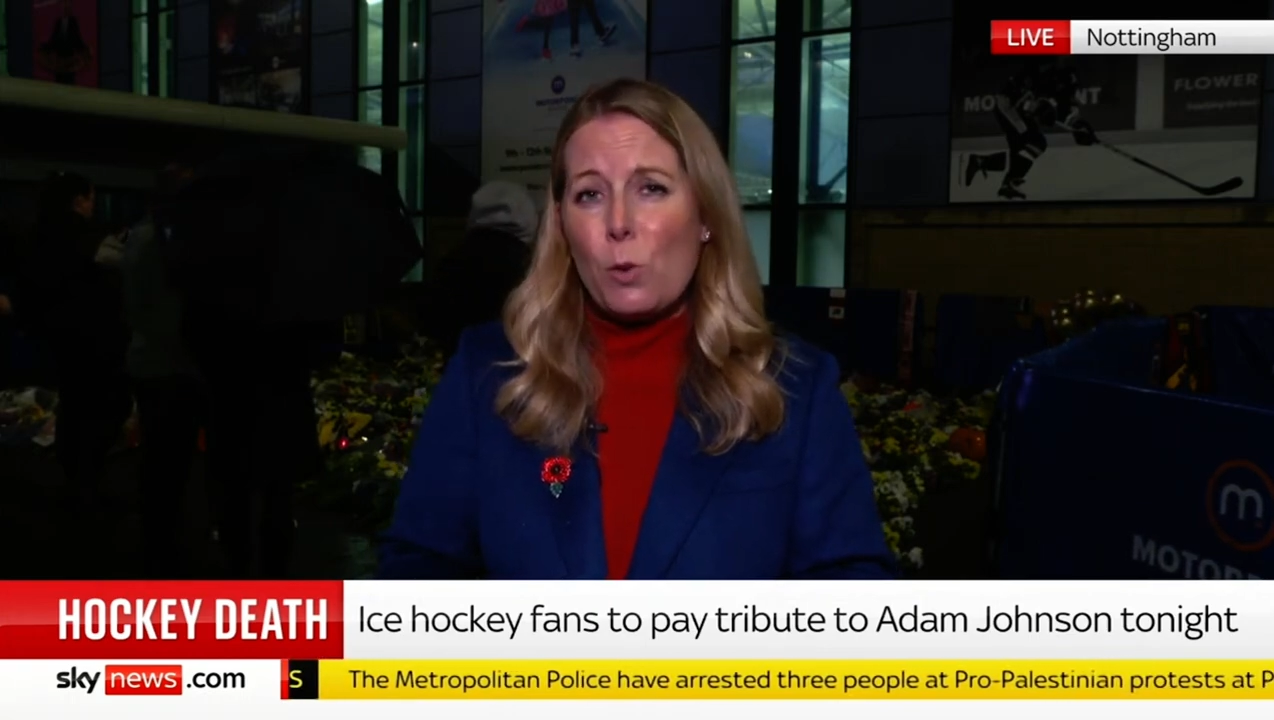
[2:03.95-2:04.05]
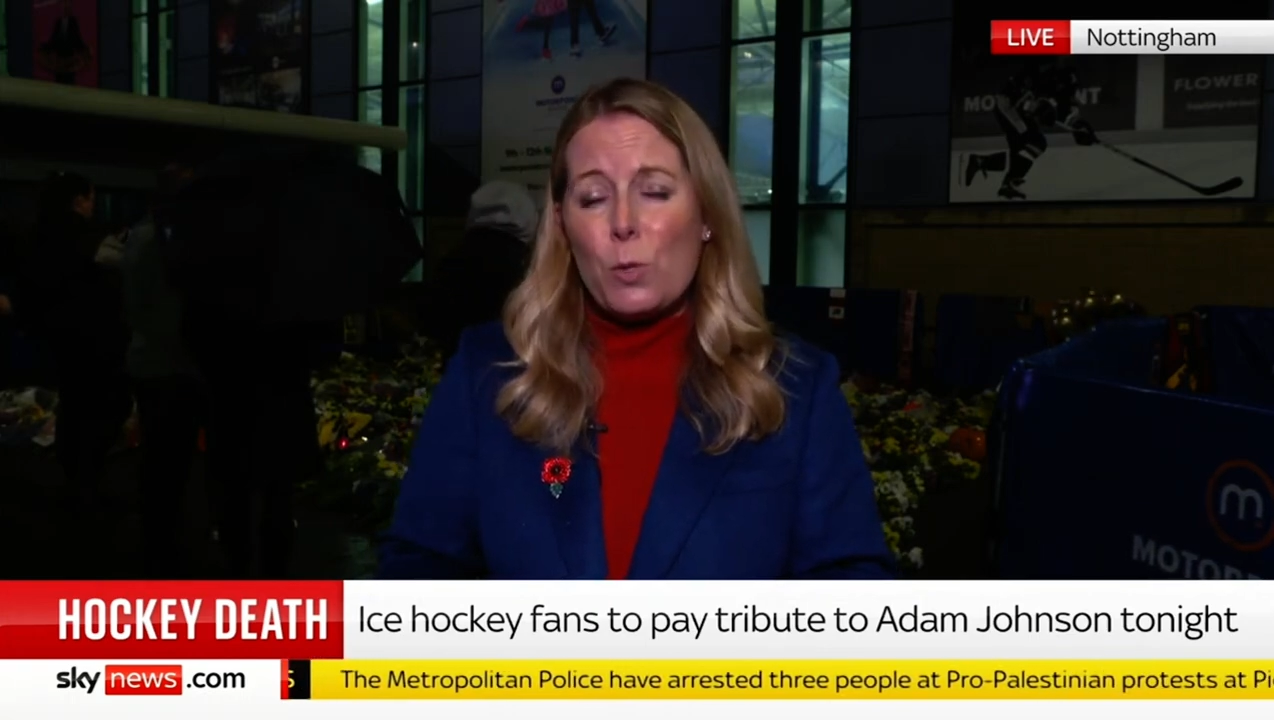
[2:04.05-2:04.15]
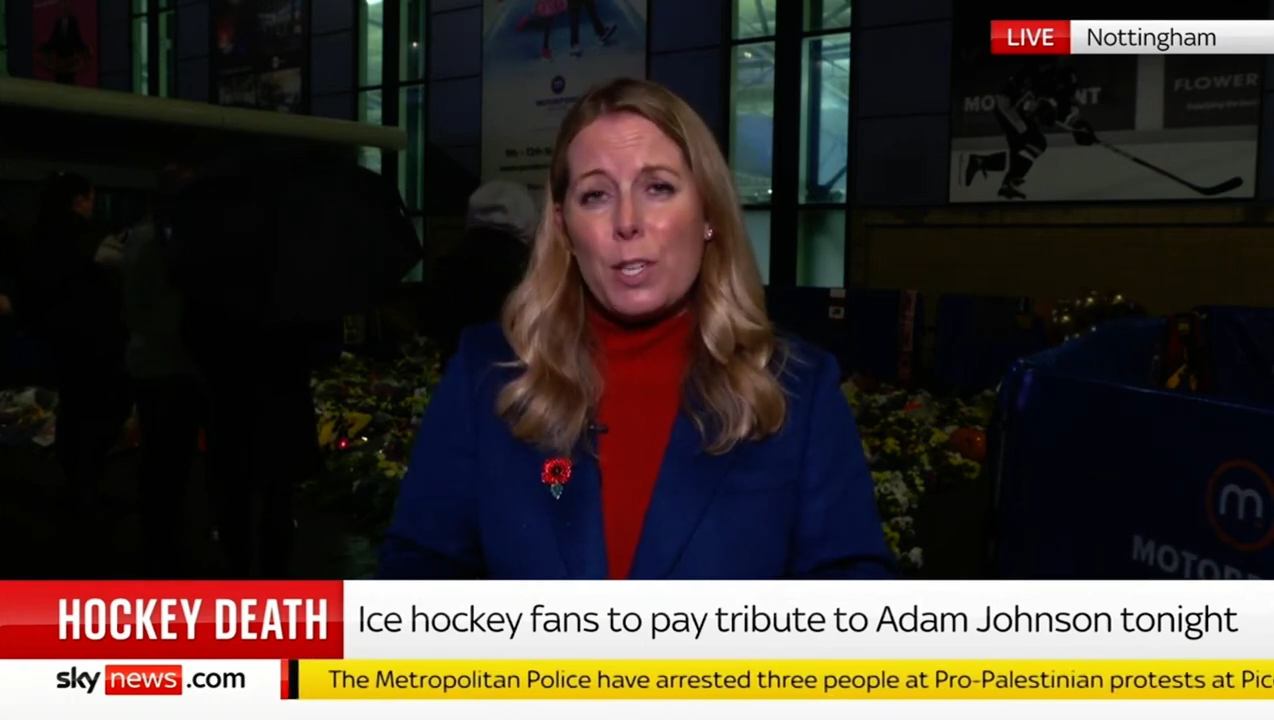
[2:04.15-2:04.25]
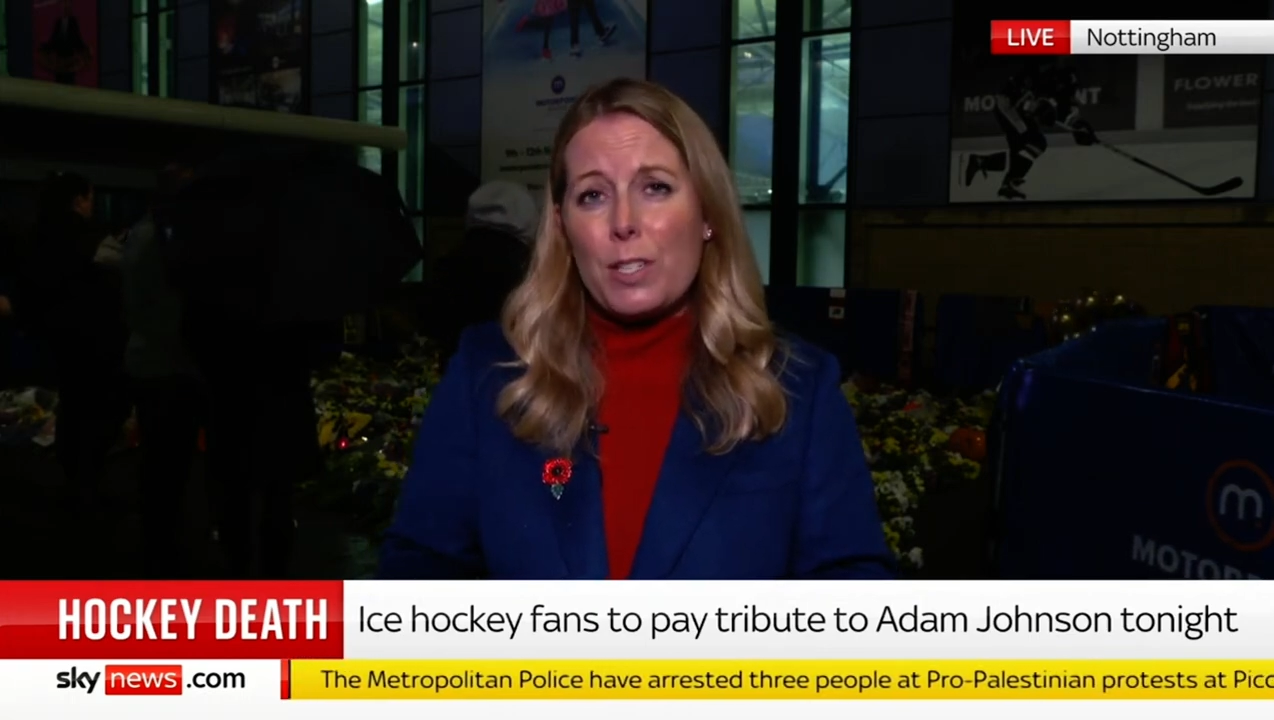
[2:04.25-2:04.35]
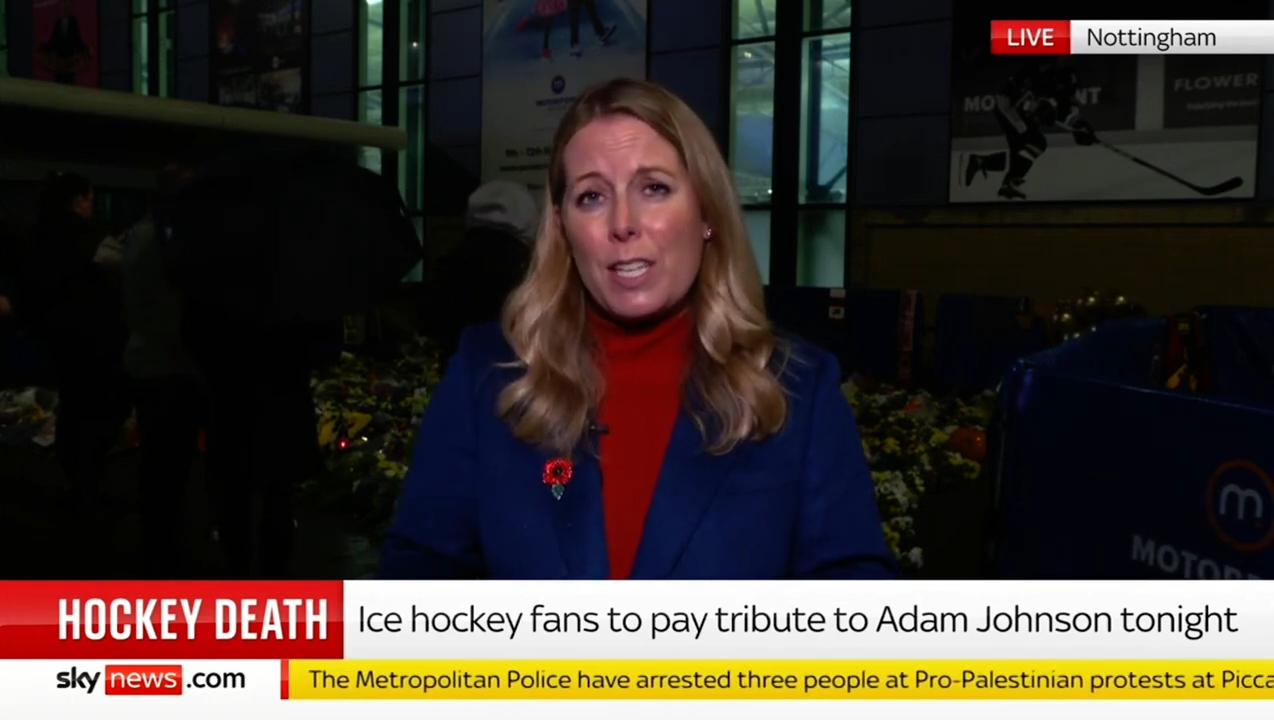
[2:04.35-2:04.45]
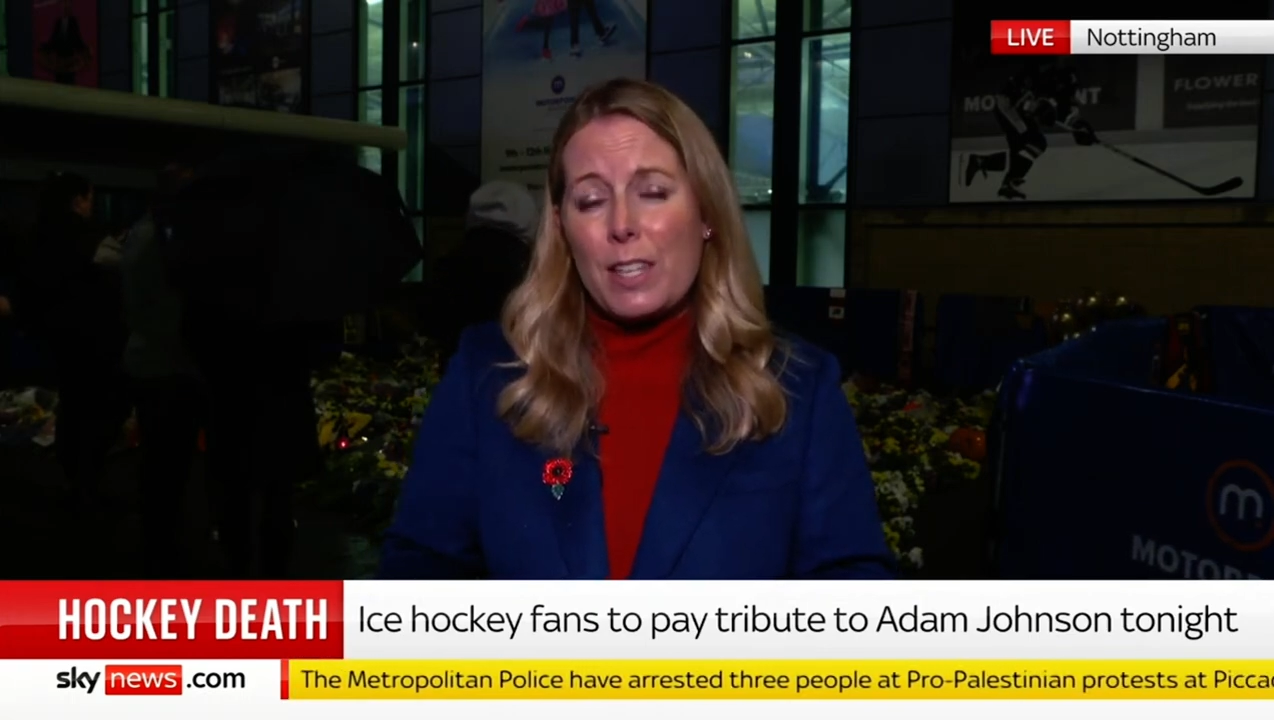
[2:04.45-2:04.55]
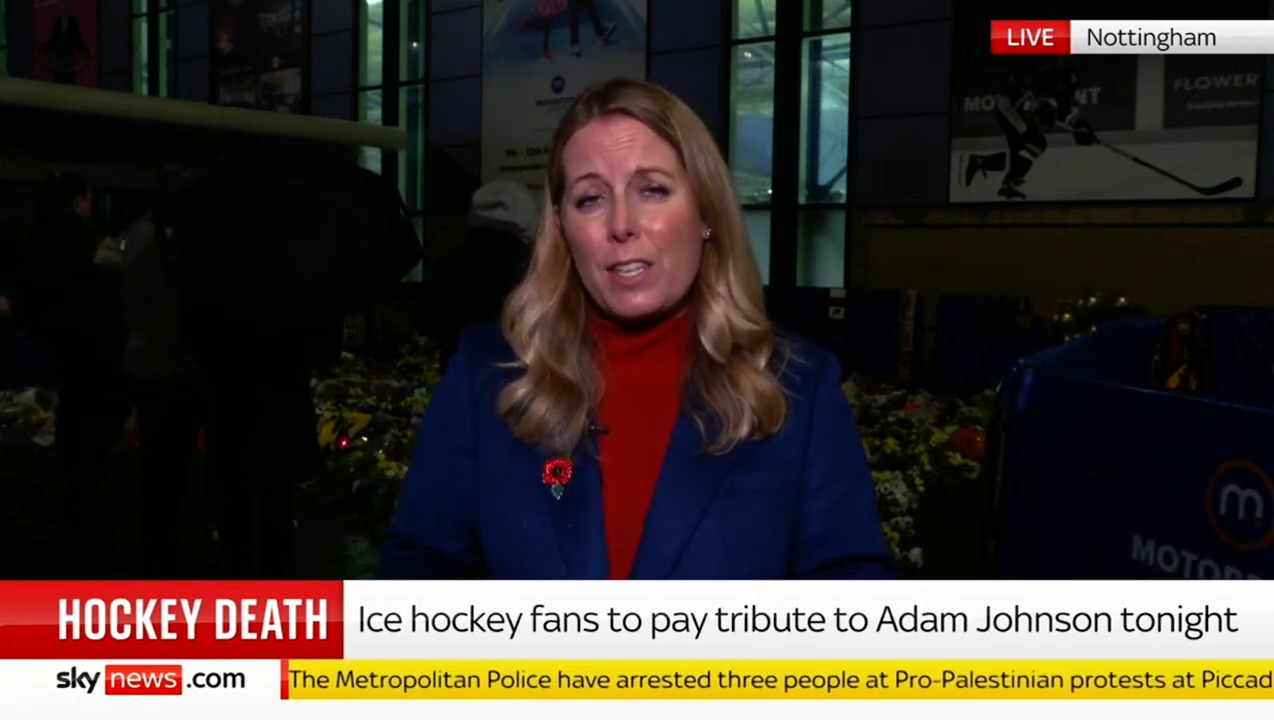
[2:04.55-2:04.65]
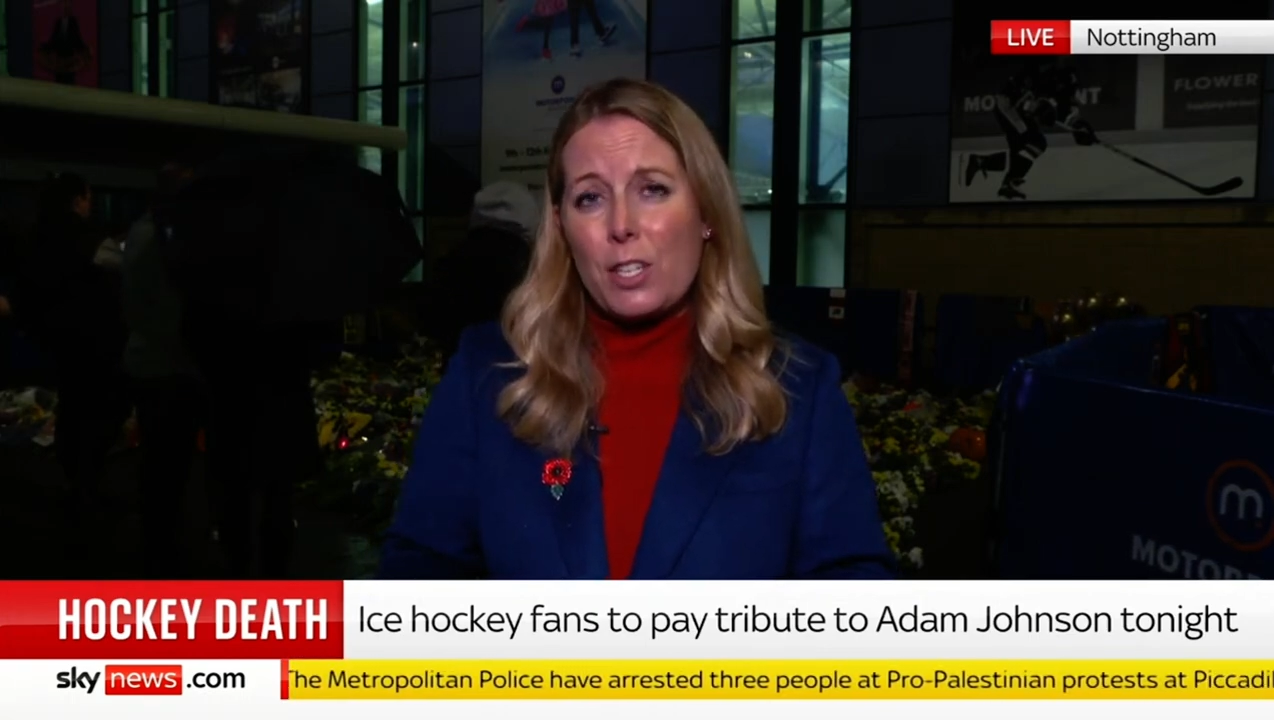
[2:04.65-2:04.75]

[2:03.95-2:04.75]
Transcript: also said